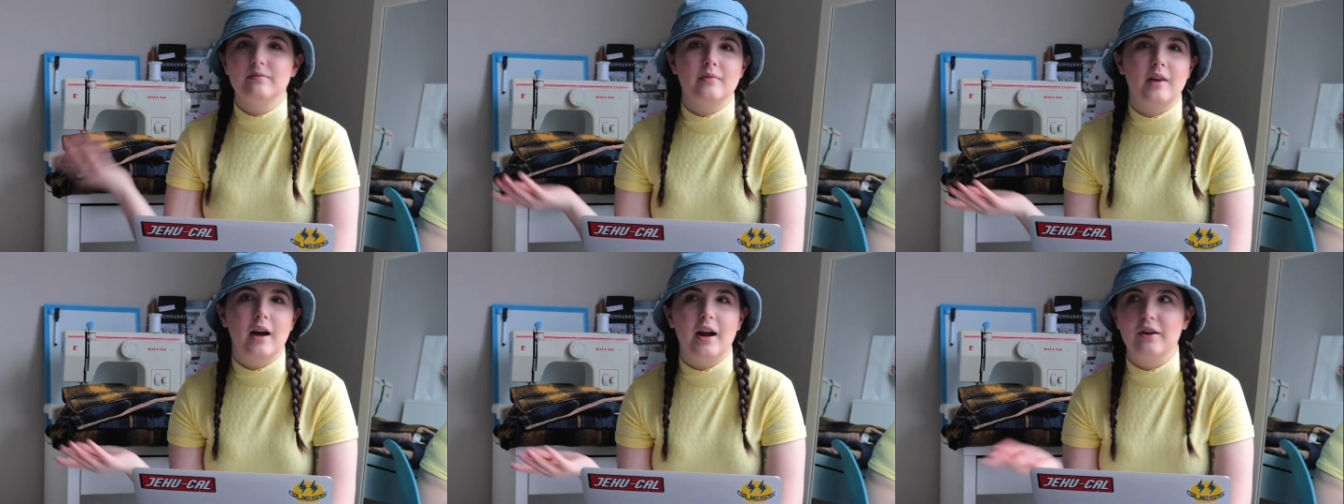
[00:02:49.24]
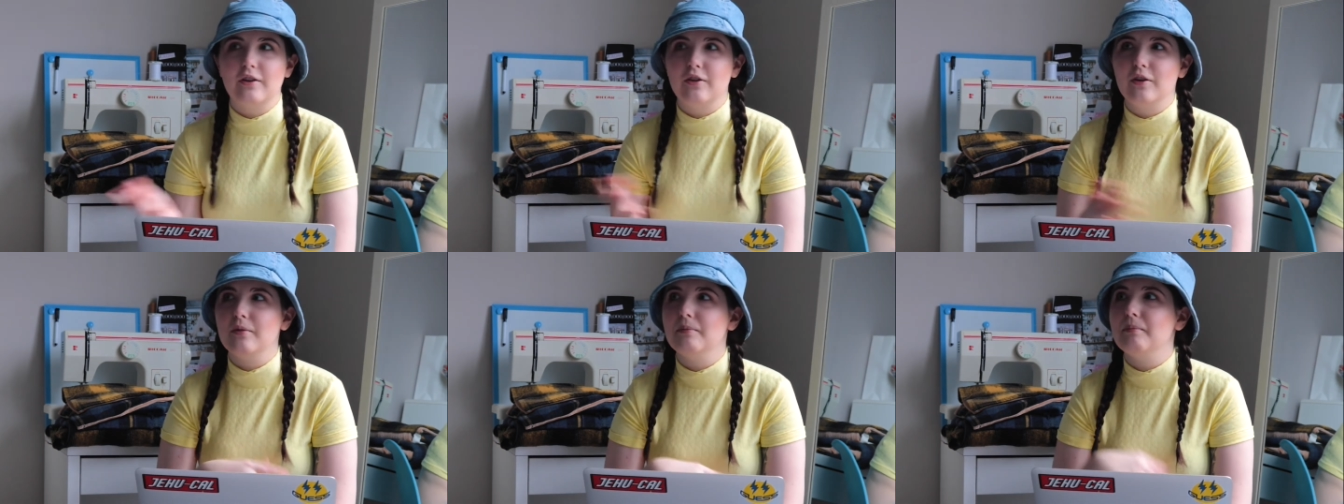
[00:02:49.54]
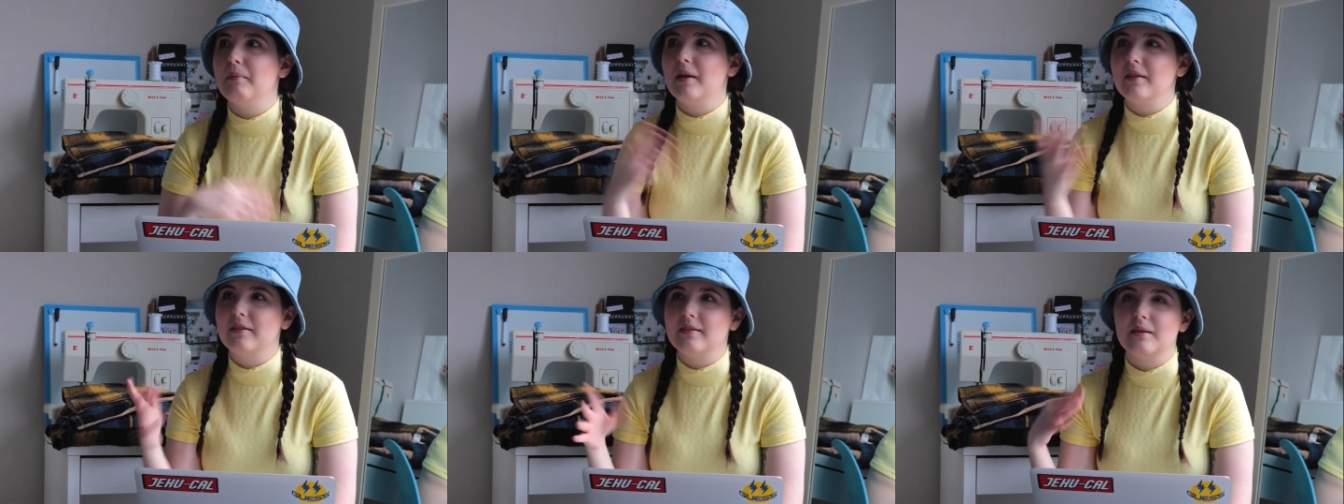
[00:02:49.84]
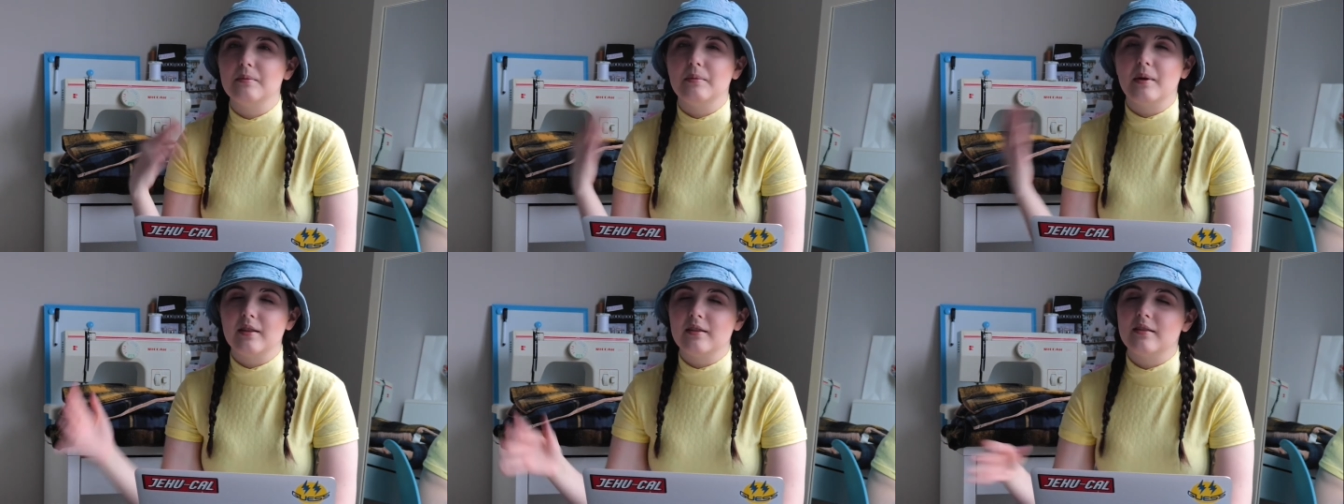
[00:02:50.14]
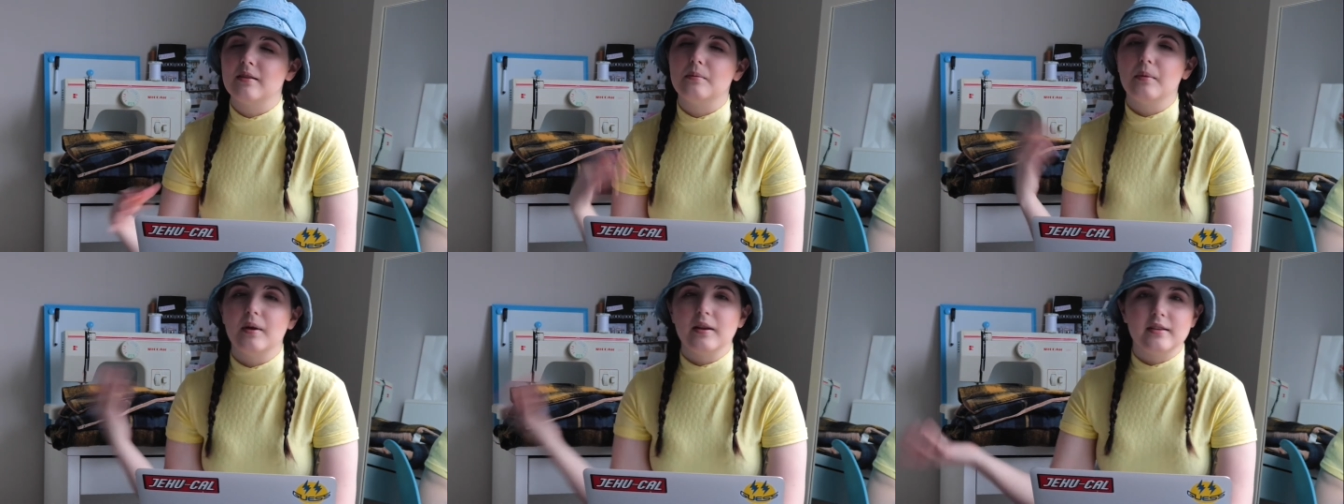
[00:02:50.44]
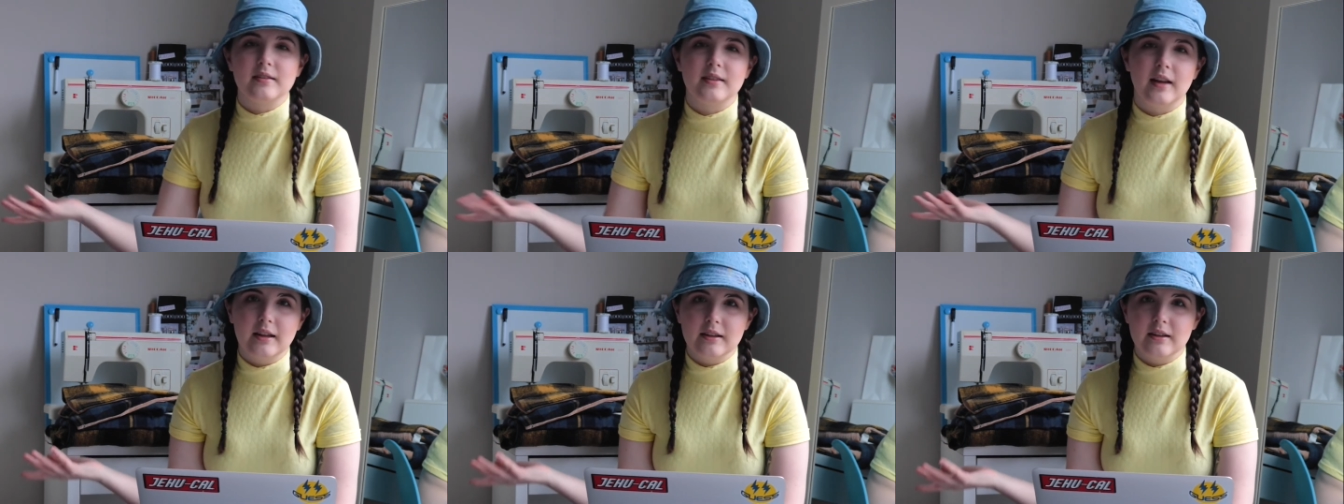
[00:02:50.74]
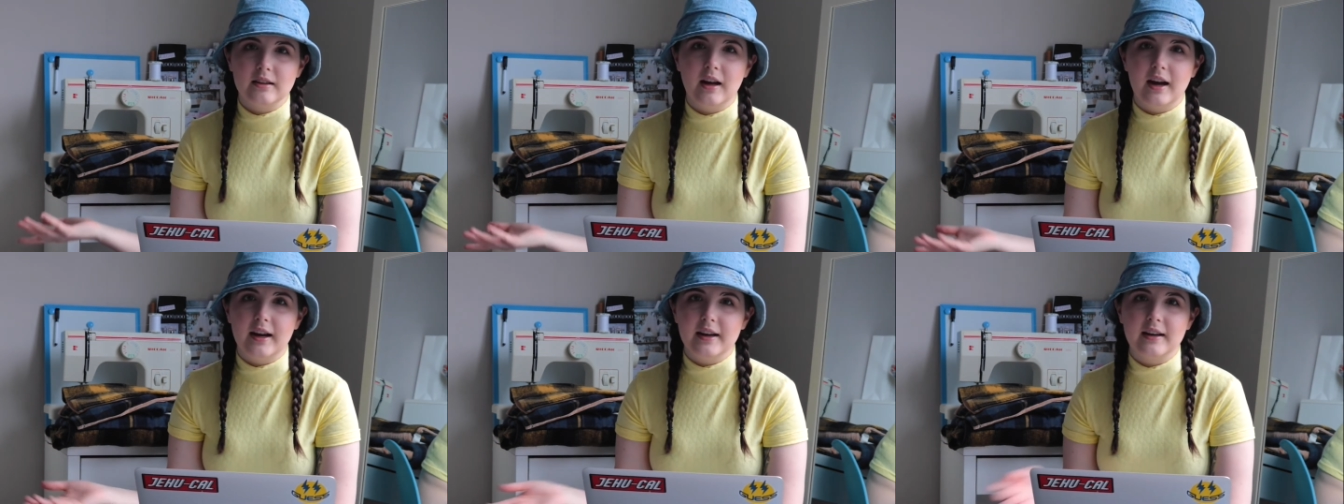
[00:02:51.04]
I don't know, months and months and months down the
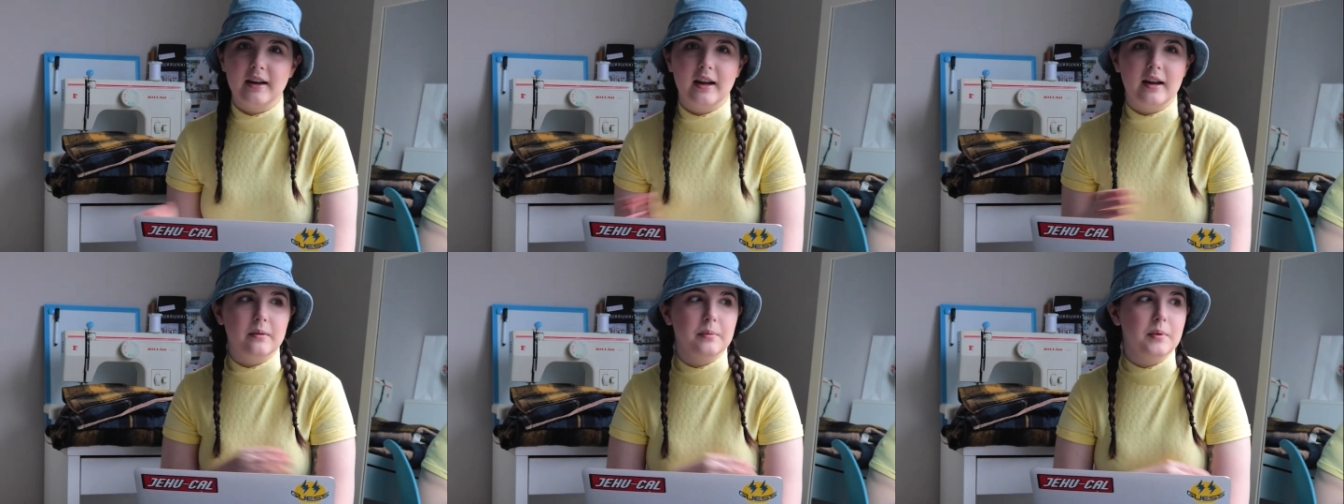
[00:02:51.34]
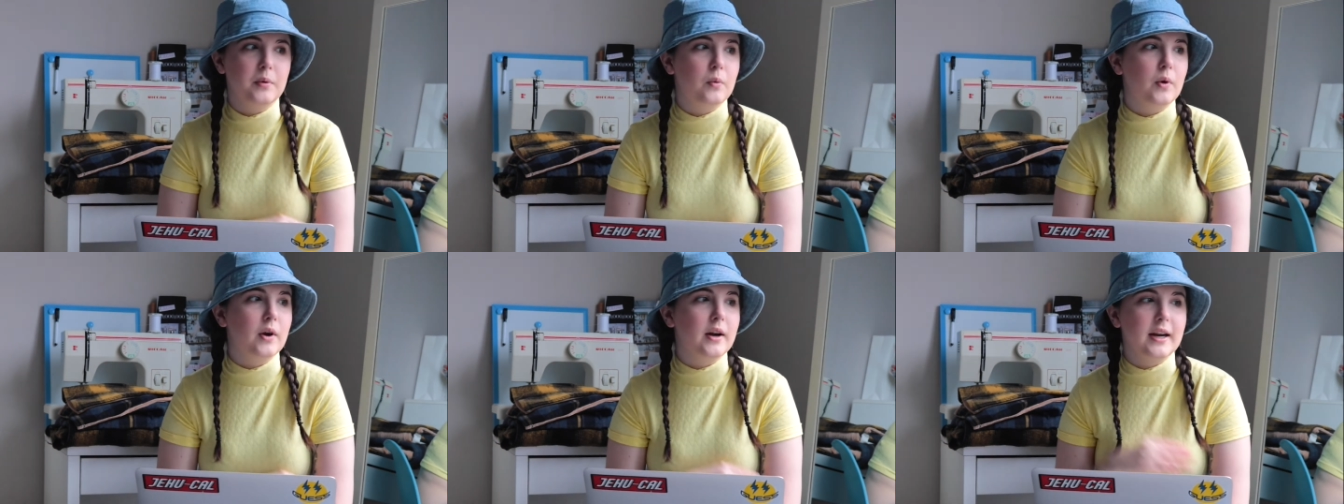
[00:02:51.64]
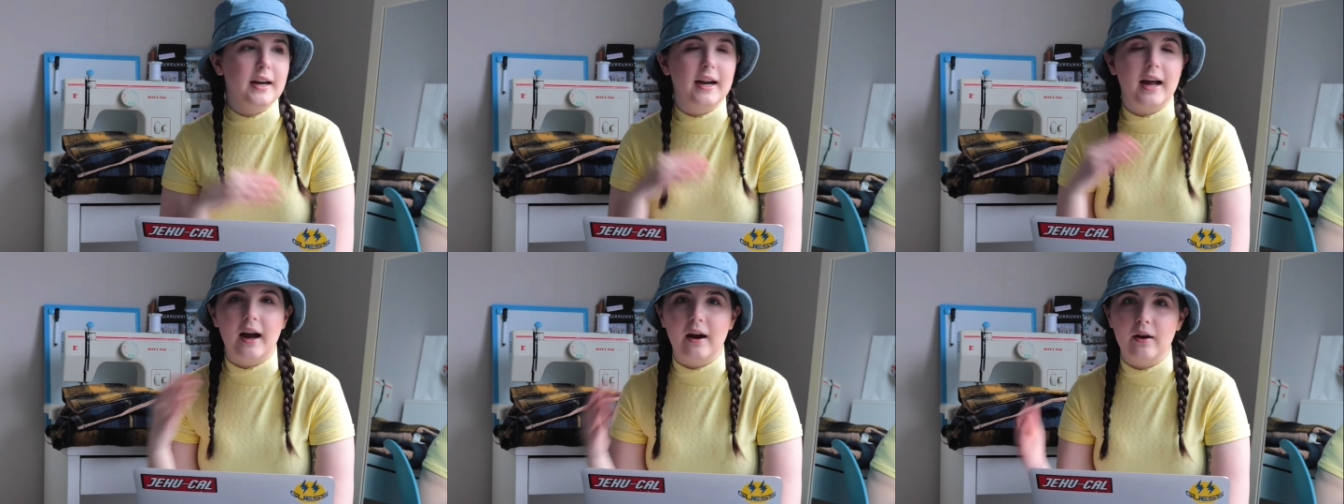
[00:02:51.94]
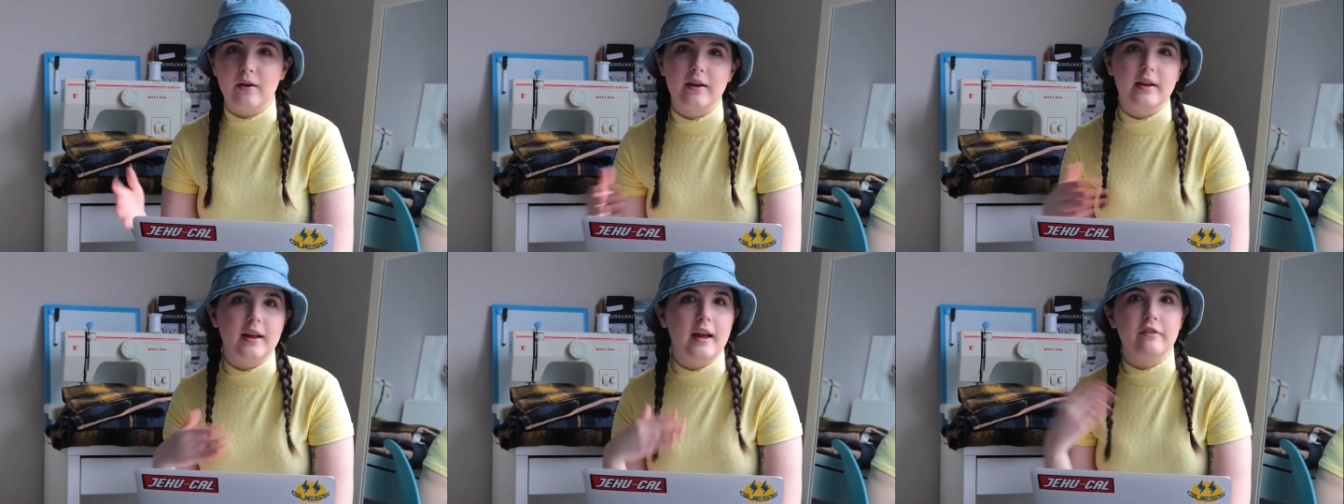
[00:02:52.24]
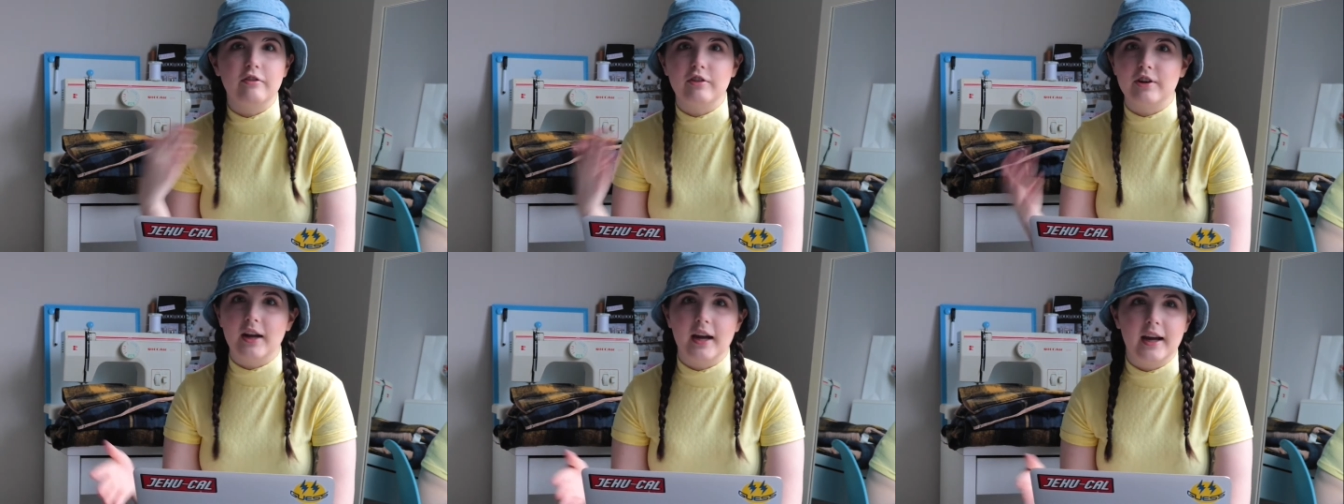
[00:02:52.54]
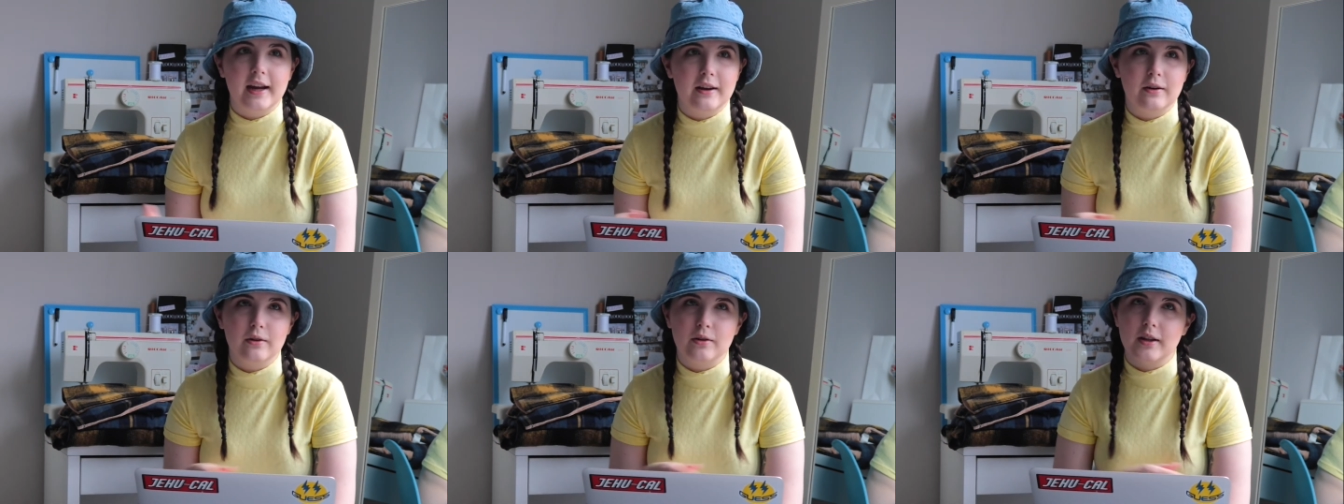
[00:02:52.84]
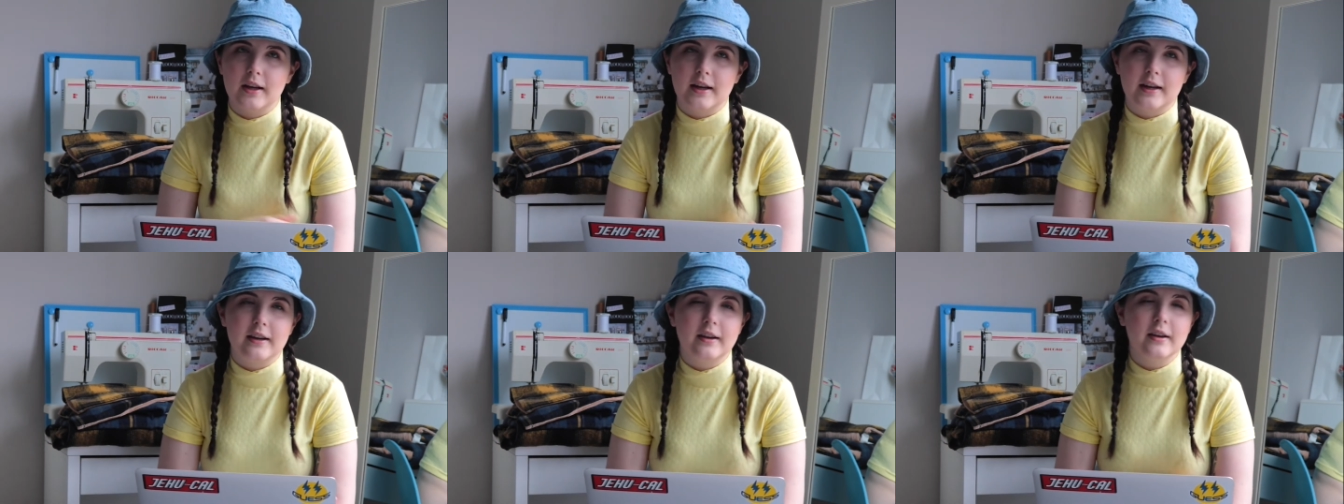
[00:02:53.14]
line and I had been wearing it out every day, or
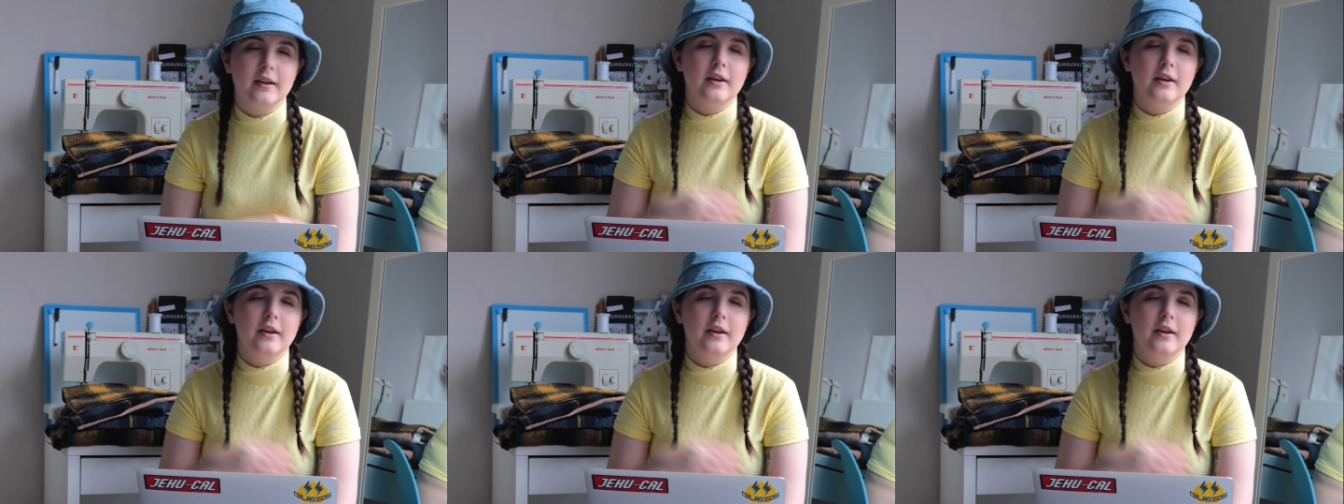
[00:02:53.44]
like,